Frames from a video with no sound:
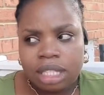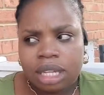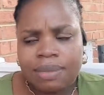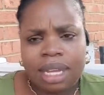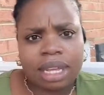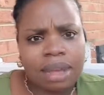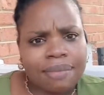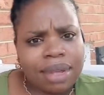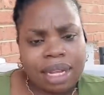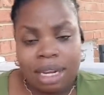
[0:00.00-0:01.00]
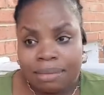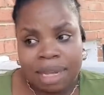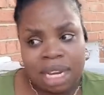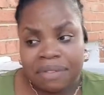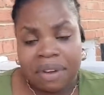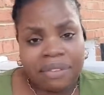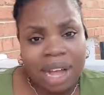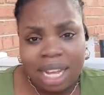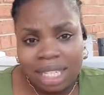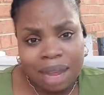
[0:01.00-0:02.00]
So me if
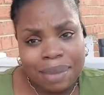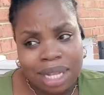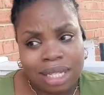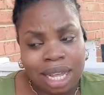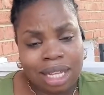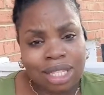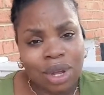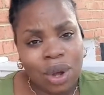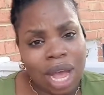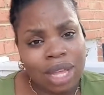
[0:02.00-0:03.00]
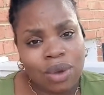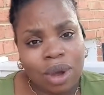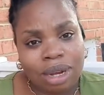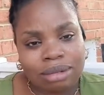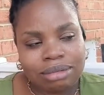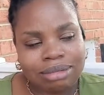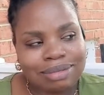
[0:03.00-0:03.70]
for answer me say, so are you a...